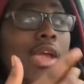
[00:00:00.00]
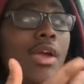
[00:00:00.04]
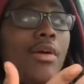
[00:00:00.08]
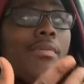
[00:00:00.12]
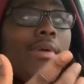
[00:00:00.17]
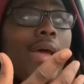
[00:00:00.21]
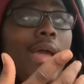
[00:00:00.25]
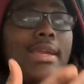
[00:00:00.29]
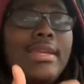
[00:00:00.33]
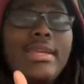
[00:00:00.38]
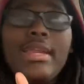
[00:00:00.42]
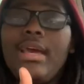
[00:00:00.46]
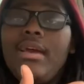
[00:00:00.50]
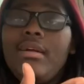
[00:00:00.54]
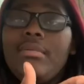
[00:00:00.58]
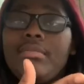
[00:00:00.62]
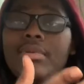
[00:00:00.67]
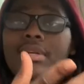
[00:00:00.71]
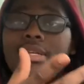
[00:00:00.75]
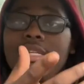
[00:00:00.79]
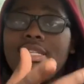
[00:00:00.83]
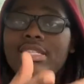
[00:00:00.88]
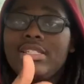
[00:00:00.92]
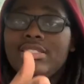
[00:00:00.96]
Right now,
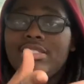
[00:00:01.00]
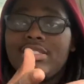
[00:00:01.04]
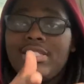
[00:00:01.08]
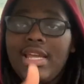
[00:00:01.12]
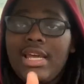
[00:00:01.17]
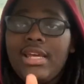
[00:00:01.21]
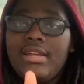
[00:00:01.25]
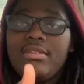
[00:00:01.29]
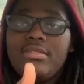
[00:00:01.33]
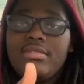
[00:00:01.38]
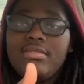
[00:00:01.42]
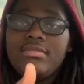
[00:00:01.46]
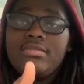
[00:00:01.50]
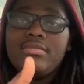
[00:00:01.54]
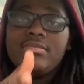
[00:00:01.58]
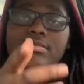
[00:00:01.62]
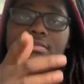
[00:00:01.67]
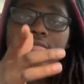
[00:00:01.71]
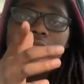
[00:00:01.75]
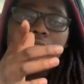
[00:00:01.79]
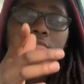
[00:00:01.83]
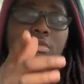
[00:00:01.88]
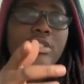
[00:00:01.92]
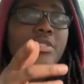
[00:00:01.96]
bro, this channel,
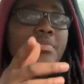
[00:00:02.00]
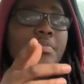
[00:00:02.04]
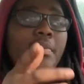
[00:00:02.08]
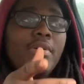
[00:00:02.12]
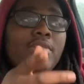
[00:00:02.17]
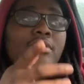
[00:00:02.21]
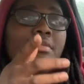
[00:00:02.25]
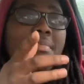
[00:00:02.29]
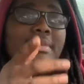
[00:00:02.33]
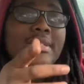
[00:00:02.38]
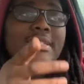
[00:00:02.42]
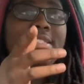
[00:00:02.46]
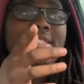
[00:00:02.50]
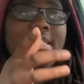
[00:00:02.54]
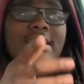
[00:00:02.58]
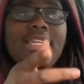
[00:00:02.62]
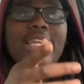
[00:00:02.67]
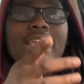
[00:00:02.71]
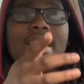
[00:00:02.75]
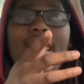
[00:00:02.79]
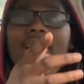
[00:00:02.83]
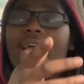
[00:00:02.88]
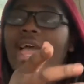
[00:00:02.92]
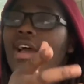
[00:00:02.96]
we supposed to be
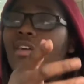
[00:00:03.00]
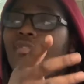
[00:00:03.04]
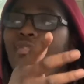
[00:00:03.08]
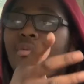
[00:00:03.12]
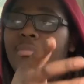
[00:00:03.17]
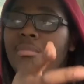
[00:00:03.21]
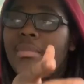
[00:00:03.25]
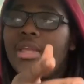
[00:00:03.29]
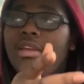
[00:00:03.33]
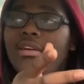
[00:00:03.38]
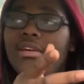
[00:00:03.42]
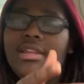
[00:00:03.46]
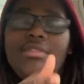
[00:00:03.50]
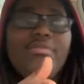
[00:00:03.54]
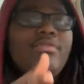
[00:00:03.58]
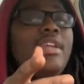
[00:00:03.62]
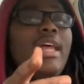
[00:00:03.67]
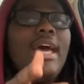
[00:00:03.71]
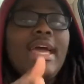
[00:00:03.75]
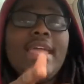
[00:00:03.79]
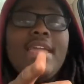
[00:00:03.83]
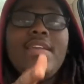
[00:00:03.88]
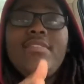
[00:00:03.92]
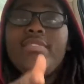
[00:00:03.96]
sitting at half a meal, if
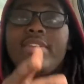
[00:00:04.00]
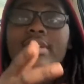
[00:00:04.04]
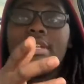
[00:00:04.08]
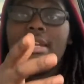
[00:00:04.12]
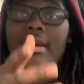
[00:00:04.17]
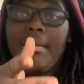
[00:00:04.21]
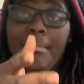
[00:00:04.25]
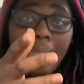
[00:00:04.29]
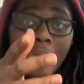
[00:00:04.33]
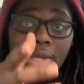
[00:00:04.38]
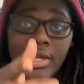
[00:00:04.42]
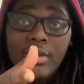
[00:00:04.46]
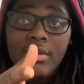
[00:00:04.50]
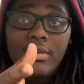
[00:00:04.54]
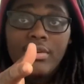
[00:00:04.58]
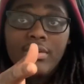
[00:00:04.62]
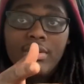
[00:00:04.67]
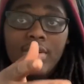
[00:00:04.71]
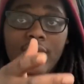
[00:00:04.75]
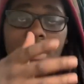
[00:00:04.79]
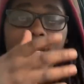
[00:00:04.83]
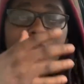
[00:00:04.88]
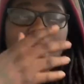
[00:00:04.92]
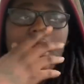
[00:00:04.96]
not even a meal.
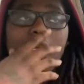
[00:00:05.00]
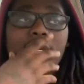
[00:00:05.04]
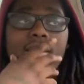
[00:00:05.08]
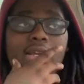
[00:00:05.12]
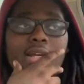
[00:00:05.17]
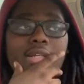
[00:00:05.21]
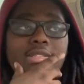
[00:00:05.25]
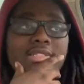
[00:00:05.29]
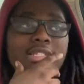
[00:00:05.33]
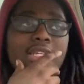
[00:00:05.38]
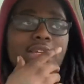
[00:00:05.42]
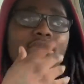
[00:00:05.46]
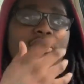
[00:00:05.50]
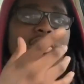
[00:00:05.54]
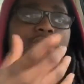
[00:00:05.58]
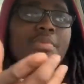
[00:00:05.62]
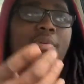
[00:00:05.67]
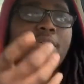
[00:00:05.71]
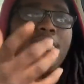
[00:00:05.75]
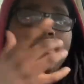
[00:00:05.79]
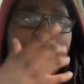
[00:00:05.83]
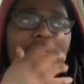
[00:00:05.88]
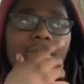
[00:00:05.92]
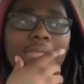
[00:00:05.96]
You know what I'm saying? We
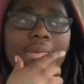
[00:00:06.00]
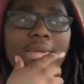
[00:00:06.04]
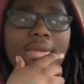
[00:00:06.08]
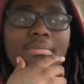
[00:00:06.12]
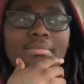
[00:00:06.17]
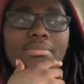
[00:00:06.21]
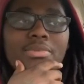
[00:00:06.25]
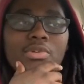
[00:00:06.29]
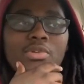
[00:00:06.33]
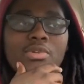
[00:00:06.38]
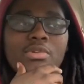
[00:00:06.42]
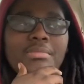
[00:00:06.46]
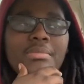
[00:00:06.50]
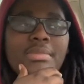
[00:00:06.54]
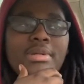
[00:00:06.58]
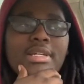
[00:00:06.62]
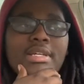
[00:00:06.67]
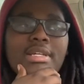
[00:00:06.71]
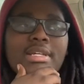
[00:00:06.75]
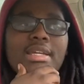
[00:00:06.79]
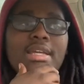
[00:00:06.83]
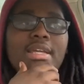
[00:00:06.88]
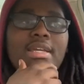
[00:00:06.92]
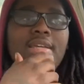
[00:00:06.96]
supposed to have been blue,
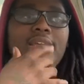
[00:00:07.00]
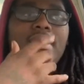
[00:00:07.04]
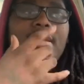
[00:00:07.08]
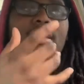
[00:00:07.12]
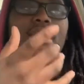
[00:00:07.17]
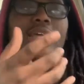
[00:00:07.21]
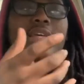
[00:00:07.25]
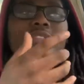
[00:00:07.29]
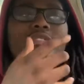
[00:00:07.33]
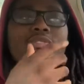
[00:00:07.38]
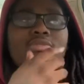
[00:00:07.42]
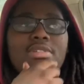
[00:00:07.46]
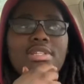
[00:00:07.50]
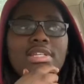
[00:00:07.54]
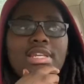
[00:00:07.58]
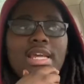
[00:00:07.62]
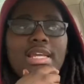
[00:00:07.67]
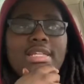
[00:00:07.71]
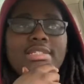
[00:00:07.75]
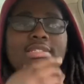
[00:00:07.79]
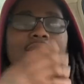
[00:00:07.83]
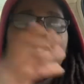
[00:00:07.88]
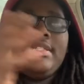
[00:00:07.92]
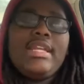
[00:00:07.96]
but
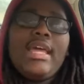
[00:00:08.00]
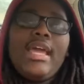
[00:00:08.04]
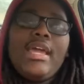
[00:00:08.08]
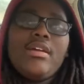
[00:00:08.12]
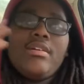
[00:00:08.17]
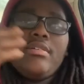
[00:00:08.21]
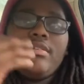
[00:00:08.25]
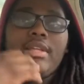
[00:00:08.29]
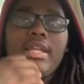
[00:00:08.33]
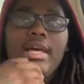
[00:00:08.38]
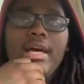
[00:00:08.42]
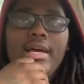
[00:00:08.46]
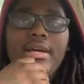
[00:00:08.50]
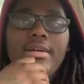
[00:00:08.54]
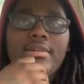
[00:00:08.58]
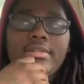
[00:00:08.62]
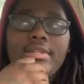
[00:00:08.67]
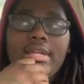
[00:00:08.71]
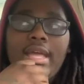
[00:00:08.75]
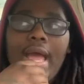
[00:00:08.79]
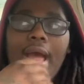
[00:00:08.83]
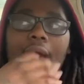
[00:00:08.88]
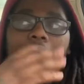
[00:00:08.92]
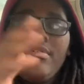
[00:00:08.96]
2019, I ain't gonna lie,
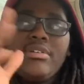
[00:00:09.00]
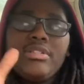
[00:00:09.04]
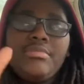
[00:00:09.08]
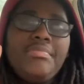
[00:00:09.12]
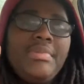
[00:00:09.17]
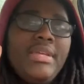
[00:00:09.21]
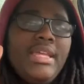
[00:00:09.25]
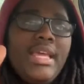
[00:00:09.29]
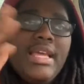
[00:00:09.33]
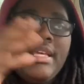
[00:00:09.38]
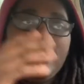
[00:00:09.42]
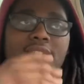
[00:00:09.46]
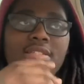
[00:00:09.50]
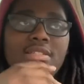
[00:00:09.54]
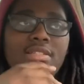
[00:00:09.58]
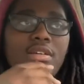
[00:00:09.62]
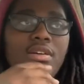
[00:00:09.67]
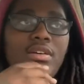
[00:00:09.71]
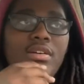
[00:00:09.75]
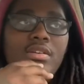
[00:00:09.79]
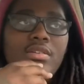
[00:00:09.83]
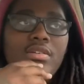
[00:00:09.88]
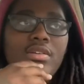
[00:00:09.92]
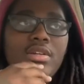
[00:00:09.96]
I was BSing the
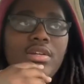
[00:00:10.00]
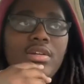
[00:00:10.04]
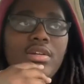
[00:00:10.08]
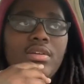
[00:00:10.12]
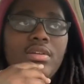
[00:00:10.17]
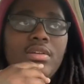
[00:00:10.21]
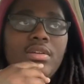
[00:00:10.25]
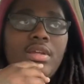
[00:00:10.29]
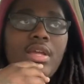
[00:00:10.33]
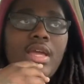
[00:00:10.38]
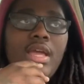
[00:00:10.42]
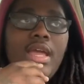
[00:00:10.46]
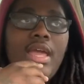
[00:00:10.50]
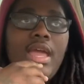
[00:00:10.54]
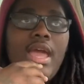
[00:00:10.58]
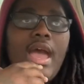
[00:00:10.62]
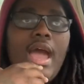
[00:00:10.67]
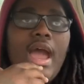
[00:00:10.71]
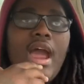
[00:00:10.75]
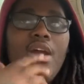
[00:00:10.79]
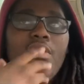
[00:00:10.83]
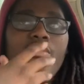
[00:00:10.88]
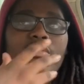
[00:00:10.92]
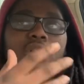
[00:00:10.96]
whole year.
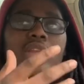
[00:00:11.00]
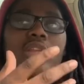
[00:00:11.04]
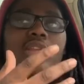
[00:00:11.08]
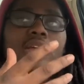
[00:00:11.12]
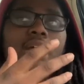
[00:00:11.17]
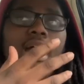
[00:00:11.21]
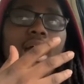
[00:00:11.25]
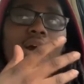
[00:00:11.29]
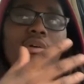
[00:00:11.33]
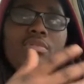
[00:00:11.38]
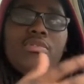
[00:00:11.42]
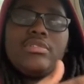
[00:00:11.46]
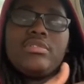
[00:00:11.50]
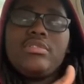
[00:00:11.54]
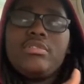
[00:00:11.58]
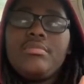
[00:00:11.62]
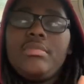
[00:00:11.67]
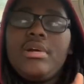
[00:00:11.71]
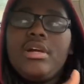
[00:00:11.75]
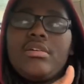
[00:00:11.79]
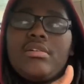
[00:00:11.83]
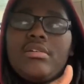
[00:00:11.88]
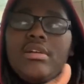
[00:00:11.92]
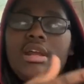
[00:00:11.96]
I was on
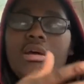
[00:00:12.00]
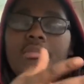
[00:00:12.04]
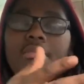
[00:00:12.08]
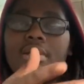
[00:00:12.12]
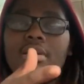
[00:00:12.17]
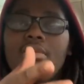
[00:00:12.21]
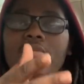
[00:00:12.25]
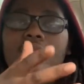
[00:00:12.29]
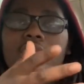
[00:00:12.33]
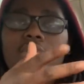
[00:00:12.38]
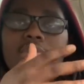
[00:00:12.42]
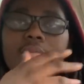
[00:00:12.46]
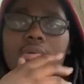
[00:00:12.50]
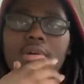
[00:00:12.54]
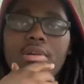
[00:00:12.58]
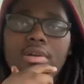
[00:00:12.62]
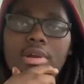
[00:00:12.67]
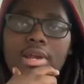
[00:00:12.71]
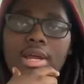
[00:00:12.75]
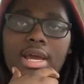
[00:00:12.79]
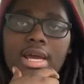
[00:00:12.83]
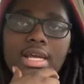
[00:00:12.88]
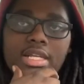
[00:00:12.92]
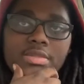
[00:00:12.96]
my ground, but I wasn't on my
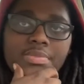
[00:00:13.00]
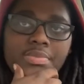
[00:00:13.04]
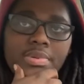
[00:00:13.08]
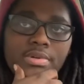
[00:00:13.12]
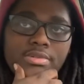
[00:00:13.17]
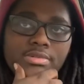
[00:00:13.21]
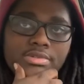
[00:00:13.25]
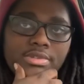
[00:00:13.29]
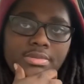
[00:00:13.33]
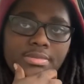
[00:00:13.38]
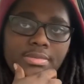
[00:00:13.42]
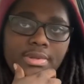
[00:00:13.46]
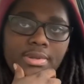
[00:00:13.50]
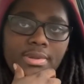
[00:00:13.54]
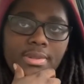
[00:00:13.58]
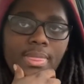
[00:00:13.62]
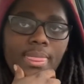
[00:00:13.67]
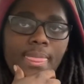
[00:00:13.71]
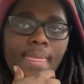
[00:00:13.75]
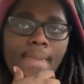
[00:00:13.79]
ground how I was supposed to be.